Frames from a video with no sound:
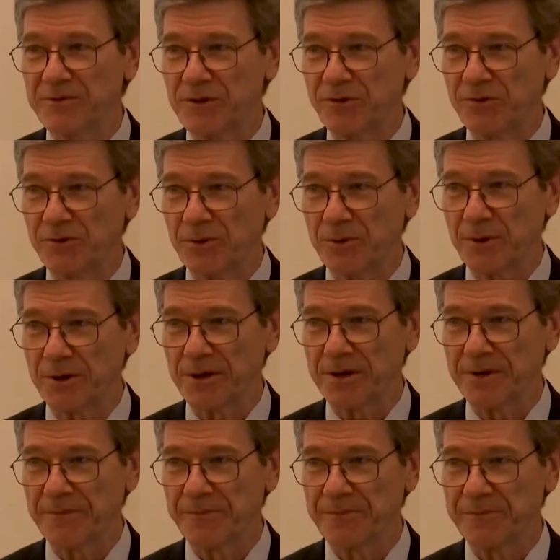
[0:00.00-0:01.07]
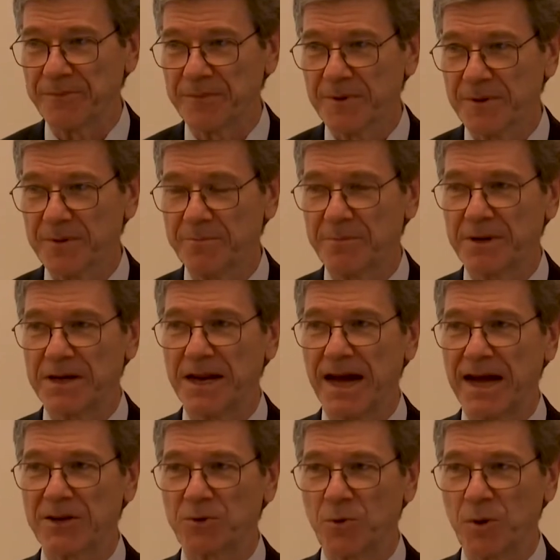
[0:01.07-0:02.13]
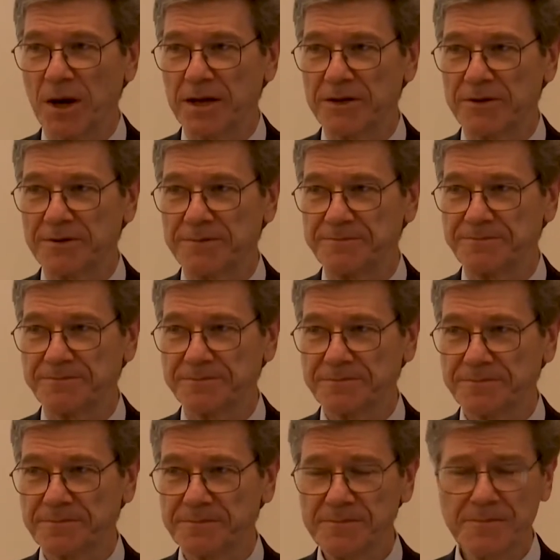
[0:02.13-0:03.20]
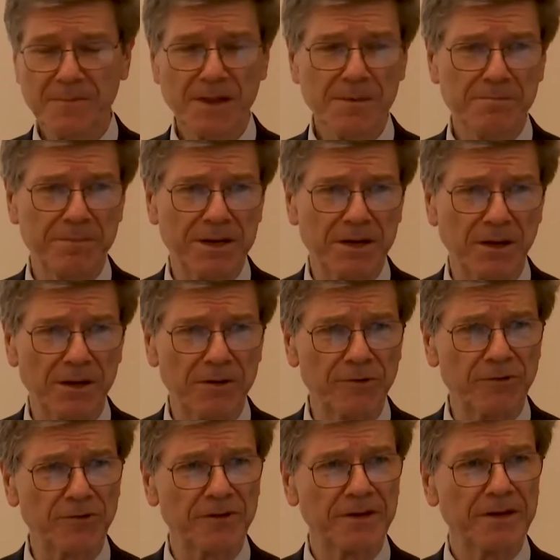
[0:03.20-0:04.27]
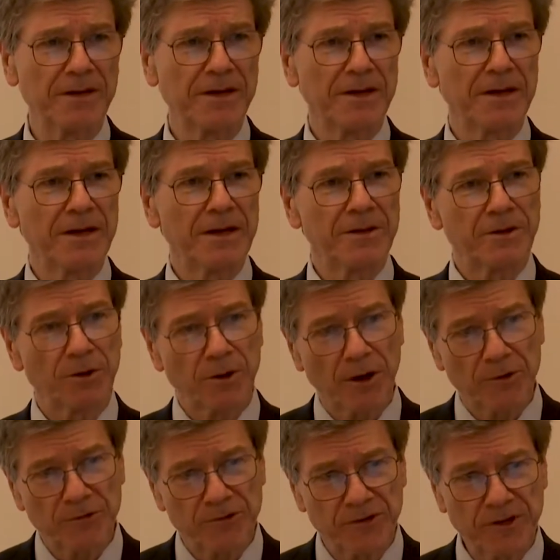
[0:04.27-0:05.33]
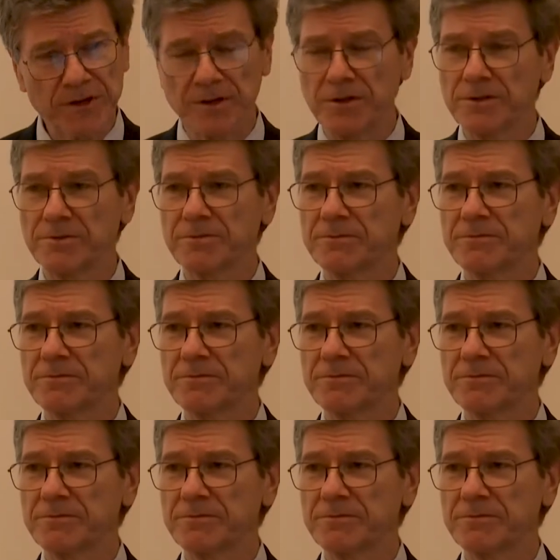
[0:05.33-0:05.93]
the story, but not quite, because there are still